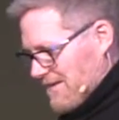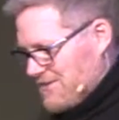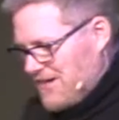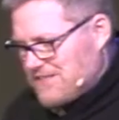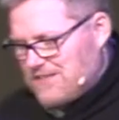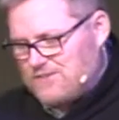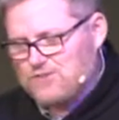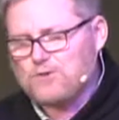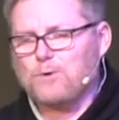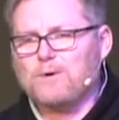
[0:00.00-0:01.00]

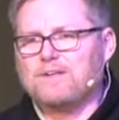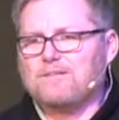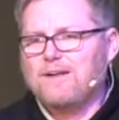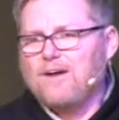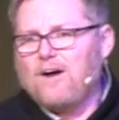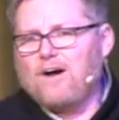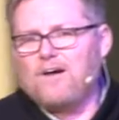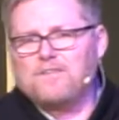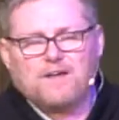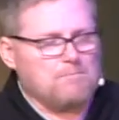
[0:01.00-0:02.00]
Justin drew it
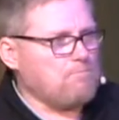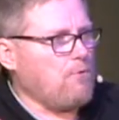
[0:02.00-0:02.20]
on the